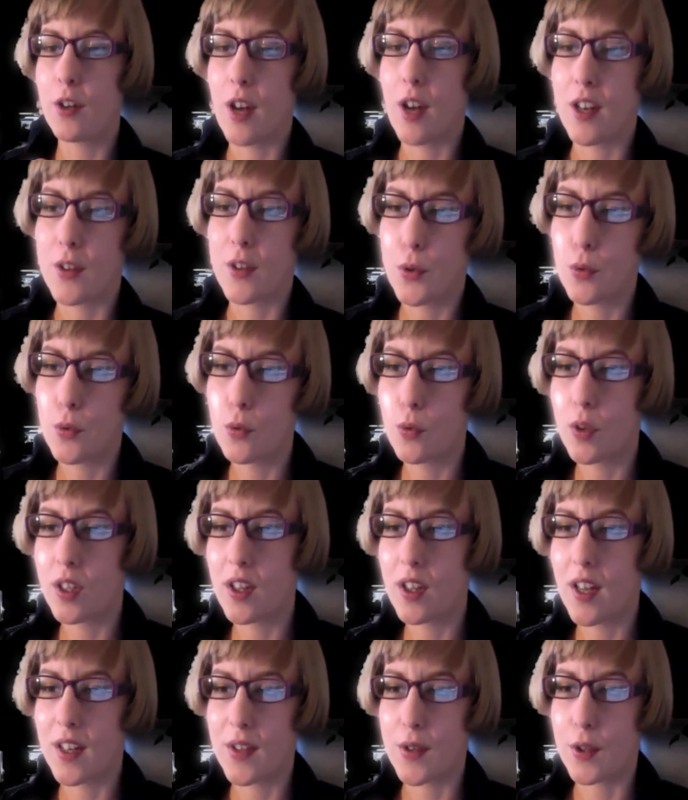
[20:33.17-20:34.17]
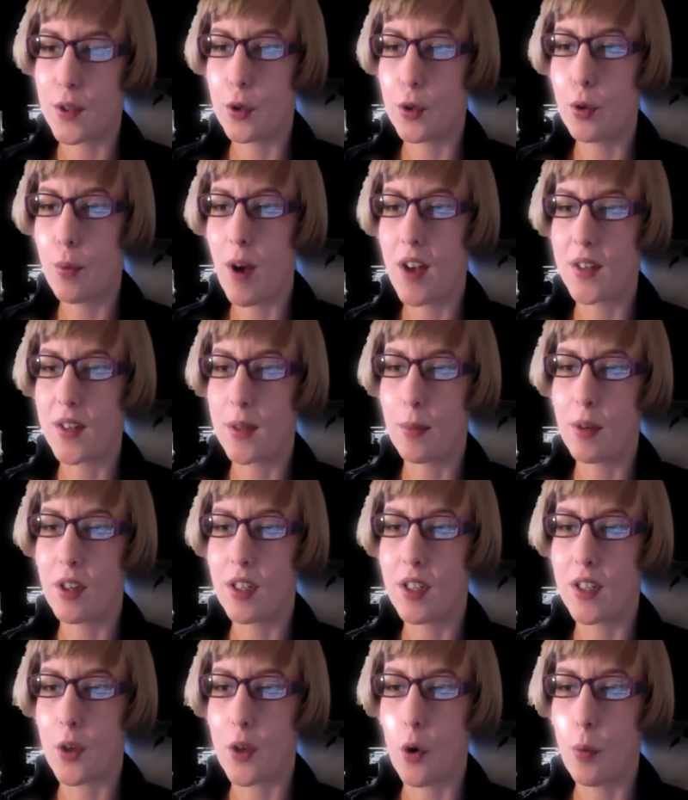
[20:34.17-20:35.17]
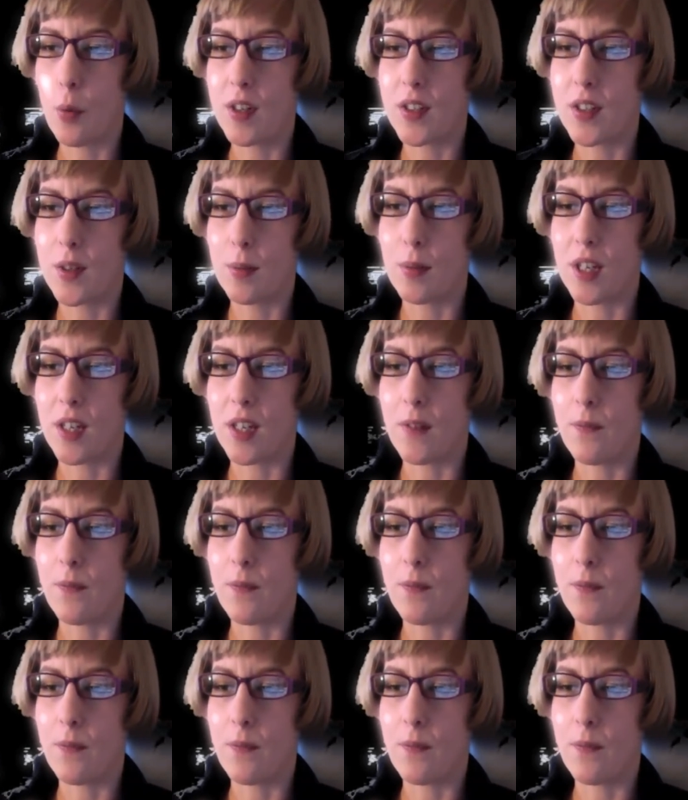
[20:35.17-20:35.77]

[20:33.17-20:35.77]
I soon realized the two possibilities open to me